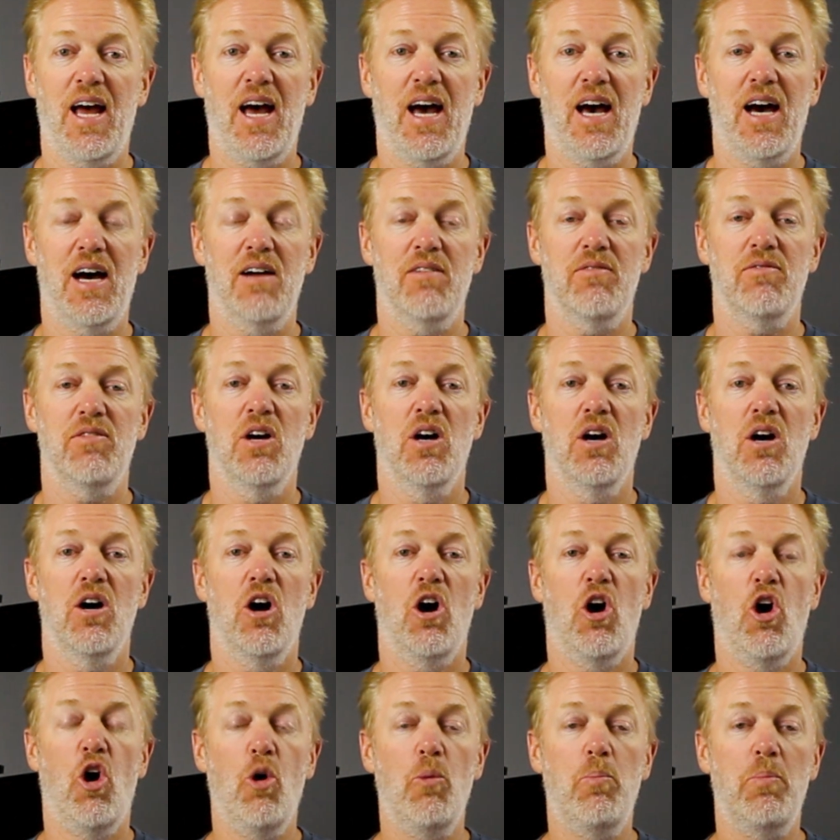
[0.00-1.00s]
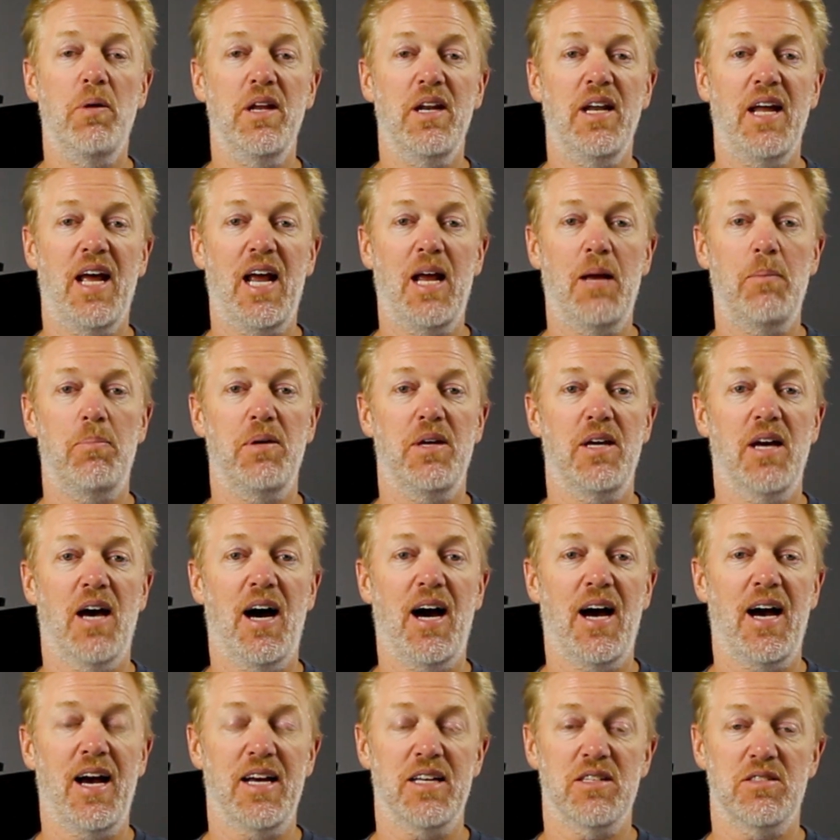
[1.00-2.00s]
have open
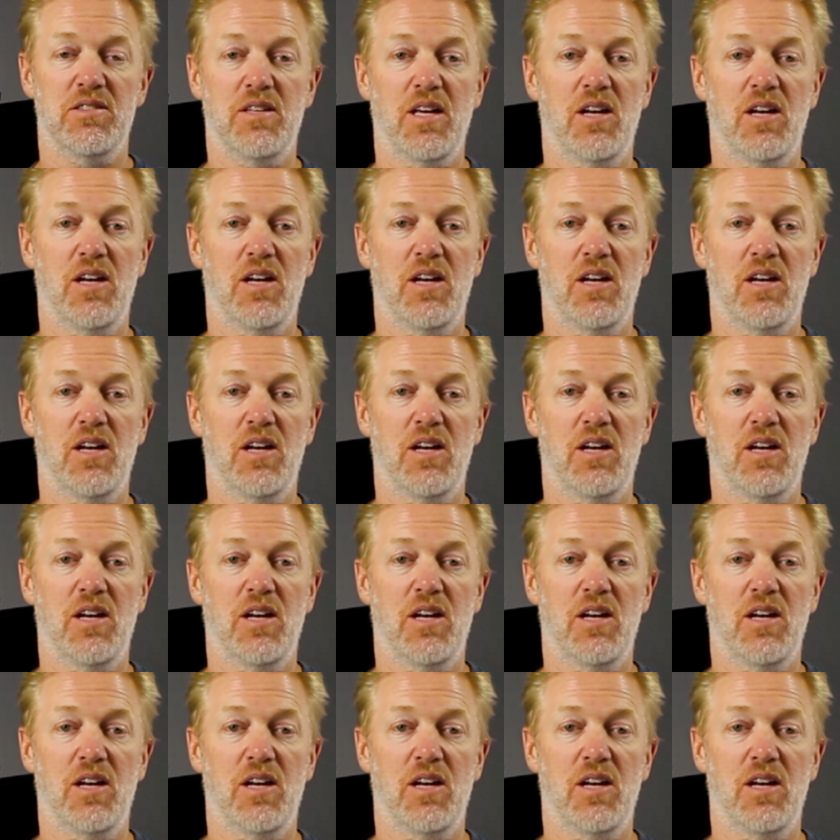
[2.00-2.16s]
APIs.